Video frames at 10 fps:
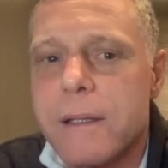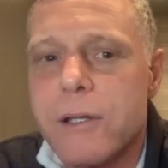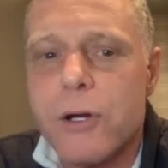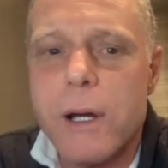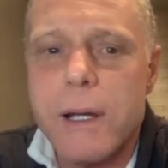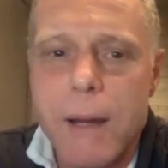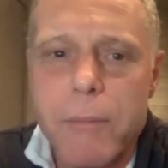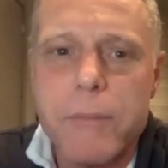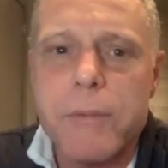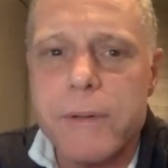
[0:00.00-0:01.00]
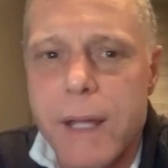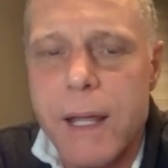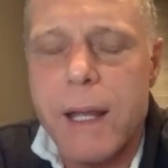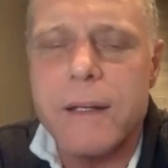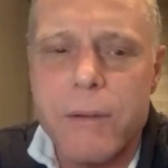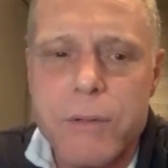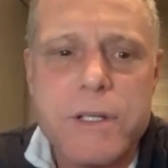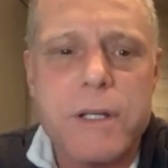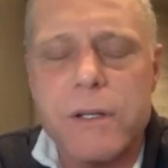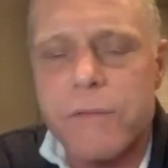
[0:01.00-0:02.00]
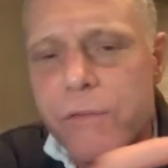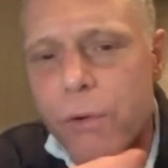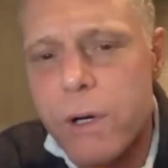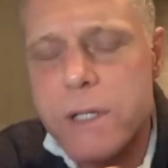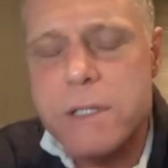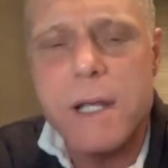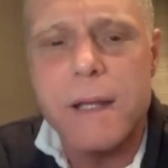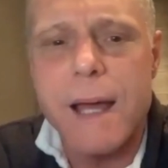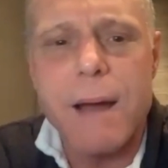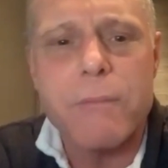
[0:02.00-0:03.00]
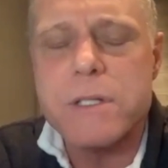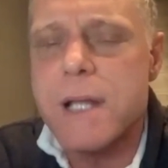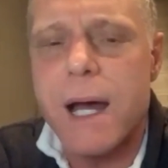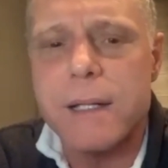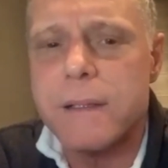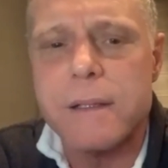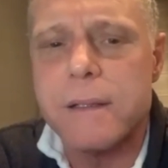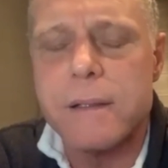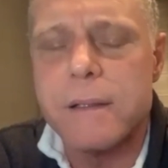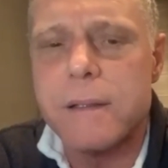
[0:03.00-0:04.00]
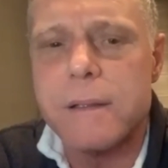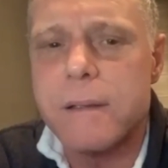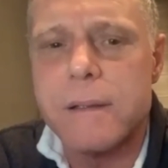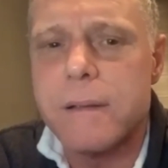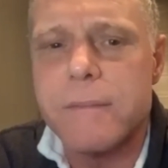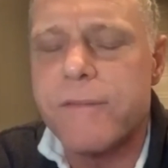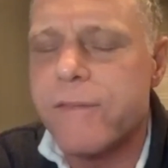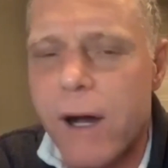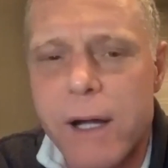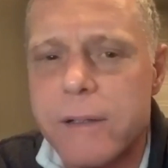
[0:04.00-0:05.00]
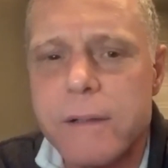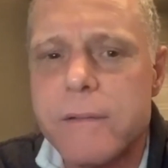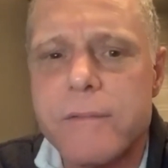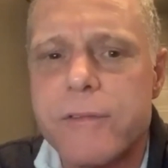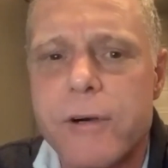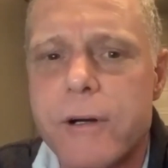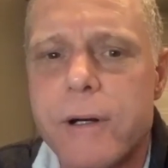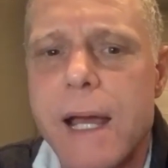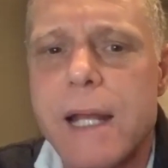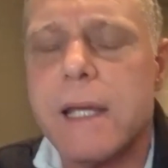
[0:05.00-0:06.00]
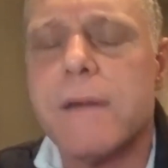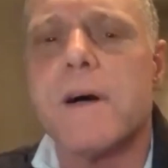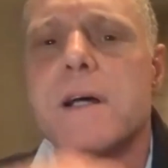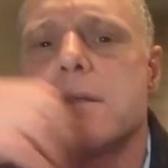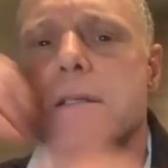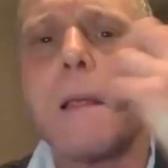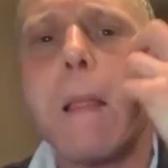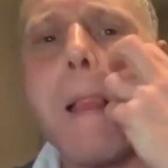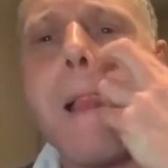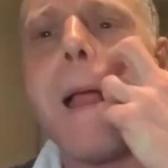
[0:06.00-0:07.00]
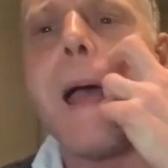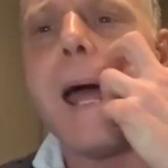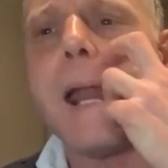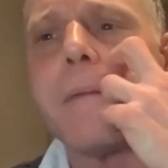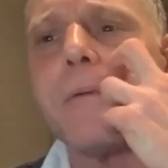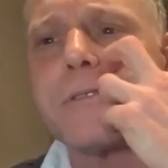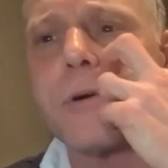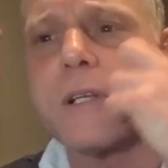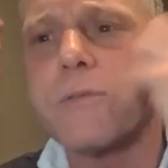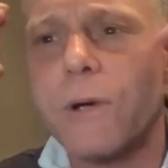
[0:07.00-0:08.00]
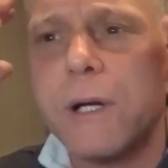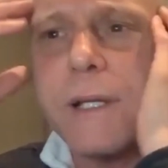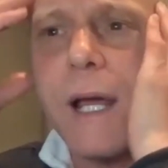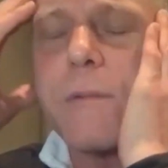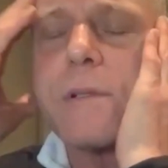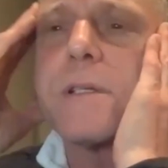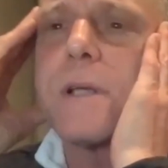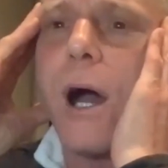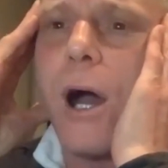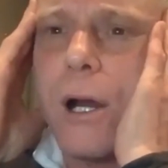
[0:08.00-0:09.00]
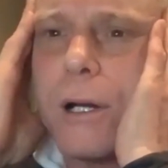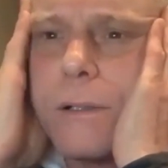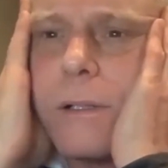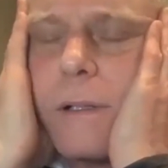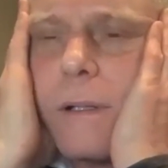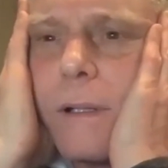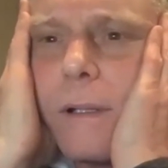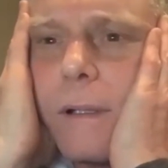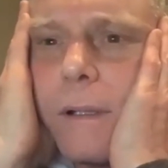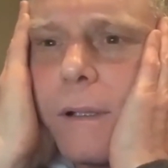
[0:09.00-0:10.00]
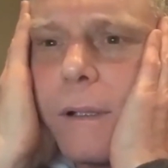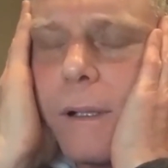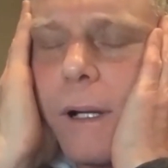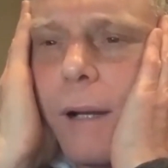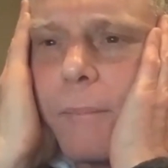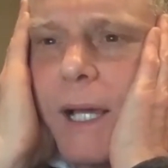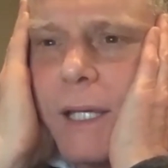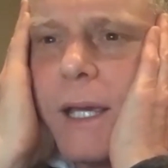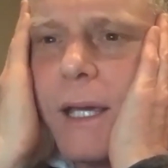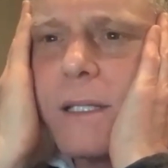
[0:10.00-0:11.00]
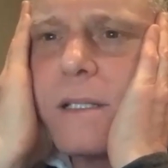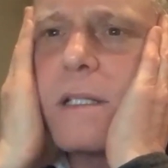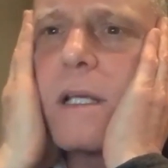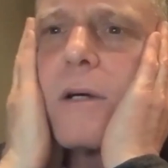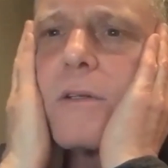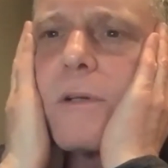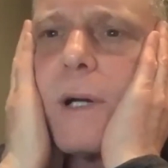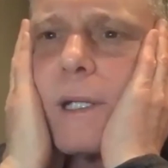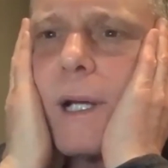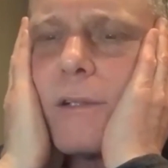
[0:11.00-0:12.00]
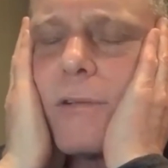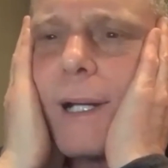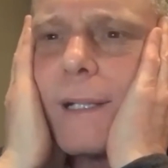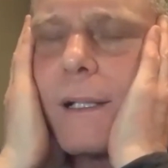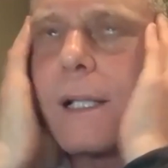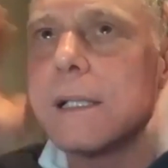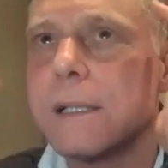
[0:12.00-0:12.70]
and there was a divorce, and that was not fun for any of us. And I was always worried that it was hard on my kids, so I tried to,